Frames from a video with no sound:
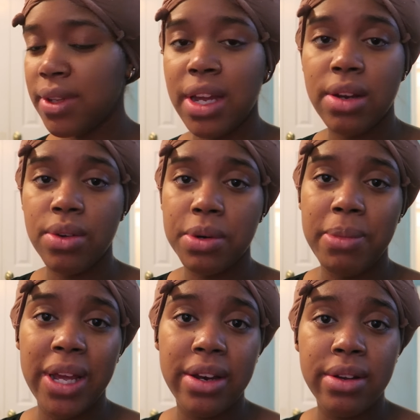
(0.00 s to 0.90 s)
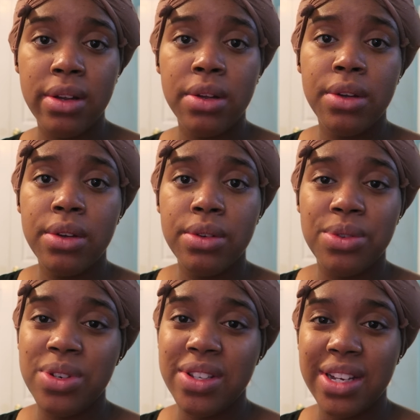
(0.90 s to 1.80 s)
gonna go to bed
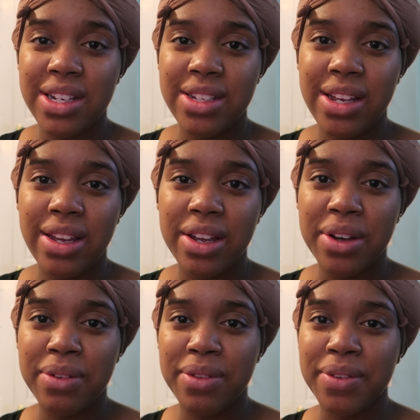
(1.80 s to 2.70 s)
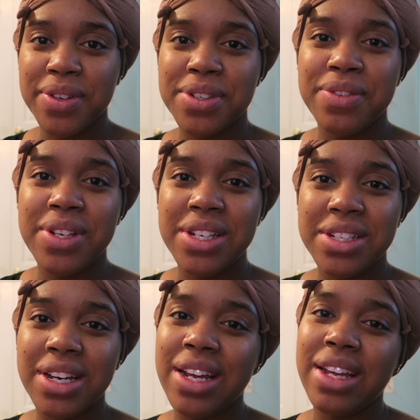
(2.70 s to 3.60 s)
Roody's gonna take care of the first feeding
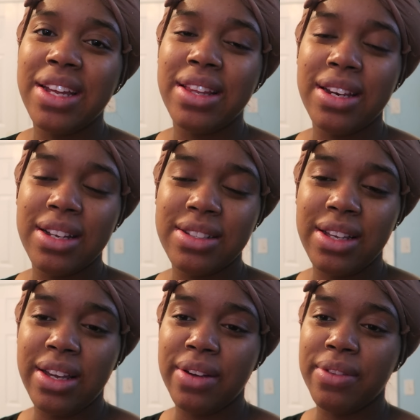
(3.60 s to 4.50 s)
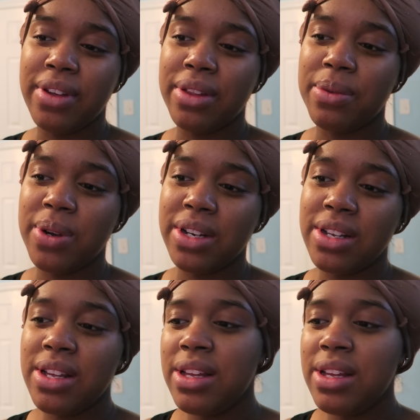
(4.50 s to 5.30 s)
tonight and then I'll take care of the other one